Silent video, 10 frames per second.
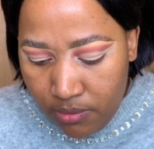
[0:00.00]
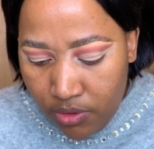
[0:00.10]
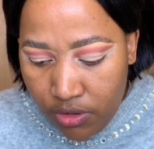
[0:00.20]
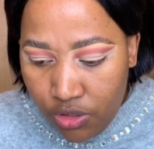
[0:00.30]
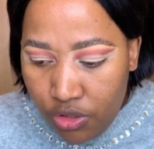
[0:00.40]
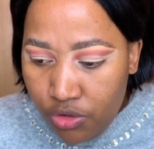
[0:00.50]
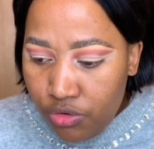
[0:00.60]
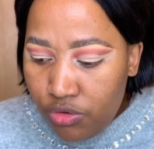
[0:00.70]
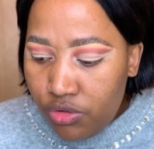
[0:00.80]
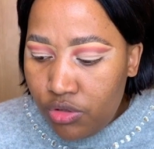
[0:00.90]
gonna
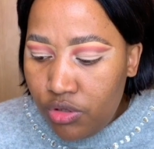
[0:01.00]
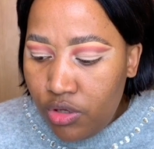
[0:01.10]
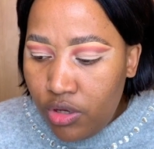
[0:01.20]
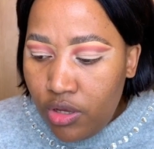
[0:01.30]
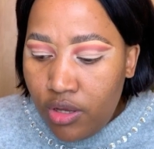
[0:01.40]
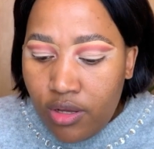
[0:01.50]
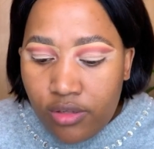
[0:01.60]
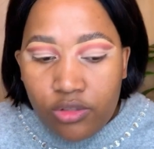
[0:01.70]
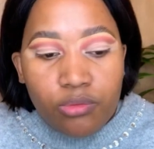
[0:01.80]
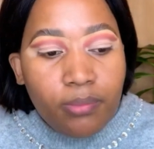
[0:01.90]
use
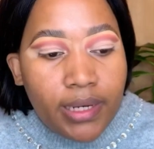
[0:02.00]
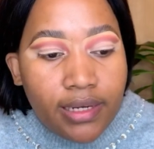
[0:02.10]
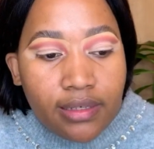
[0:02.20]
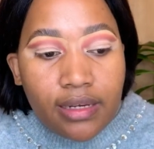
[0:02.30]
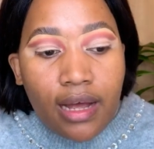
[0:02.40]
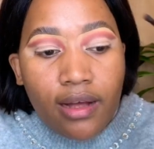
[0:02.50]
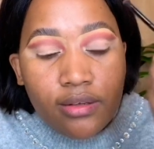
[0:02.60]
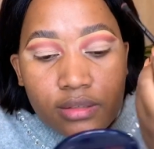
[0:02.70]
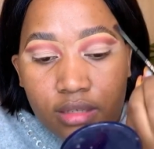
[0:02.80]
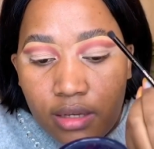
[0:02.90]
to blend
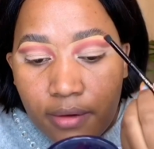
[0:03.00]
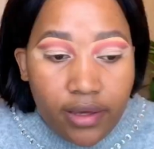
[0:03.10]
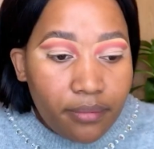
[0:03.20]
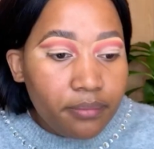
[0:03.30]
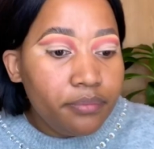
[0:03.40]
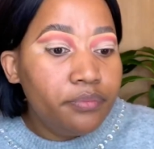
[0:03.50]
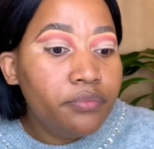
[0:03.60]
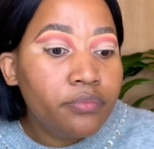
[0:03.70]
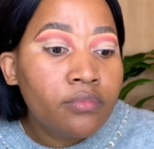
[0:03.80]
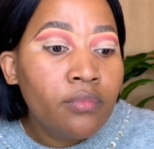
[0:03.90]
out. Okay.
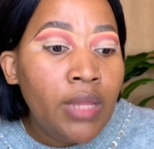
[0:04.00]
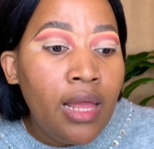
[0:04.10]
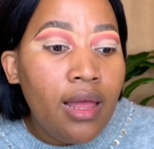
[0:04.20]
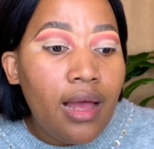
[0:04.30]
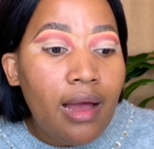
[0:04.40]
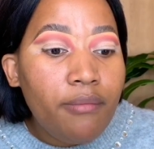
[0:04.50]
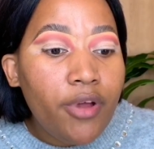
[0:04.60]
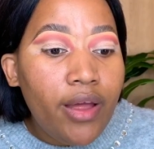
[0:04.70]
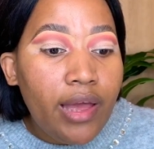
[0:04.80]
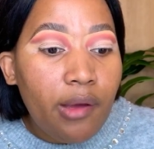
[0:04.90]
I'm not
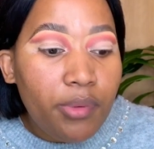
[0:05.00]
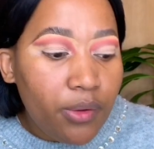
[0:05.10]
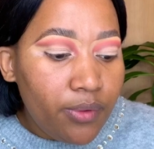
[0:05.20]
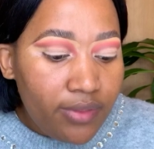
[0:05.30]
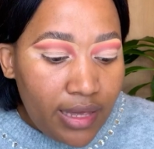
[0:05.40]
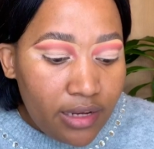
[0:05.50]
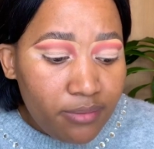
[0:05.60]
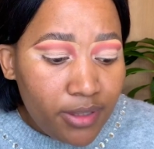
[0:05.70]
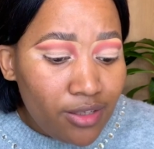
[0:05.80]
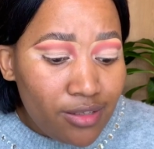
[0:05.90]
happy with that
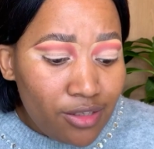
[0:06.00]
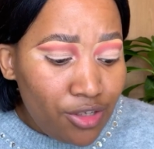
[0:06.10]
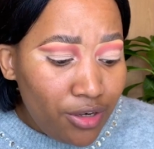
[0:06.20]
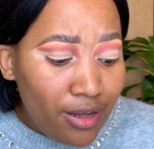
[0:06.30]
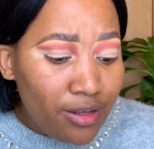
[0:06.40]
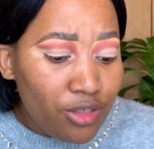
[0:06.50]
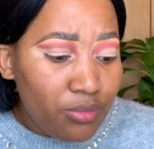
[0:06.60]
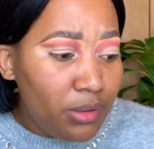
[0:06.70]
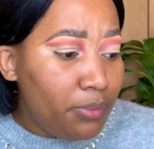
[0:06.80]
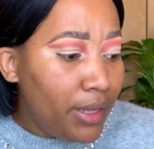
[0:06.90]
because it's turning out to
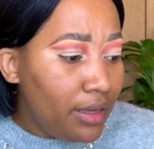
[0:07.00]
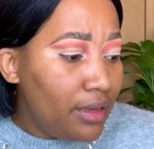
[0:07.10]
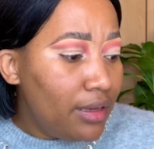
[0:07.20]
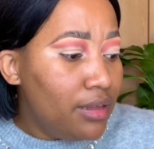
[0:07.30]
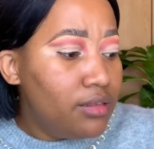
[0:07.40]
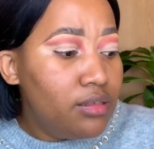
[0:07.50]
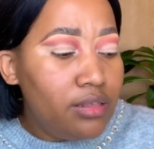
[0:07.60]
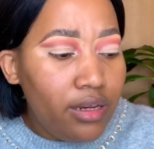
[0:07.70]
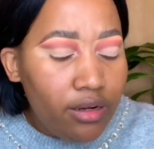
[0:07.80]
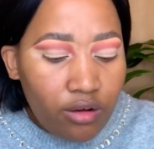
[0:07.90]
be pink
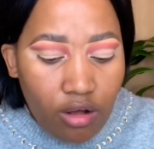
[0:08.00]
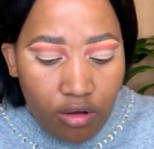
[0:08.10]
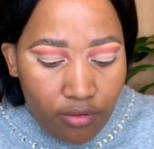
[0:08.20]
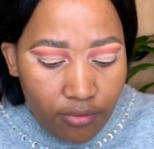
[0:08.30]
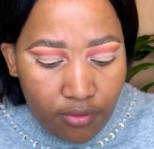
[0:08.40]
instead of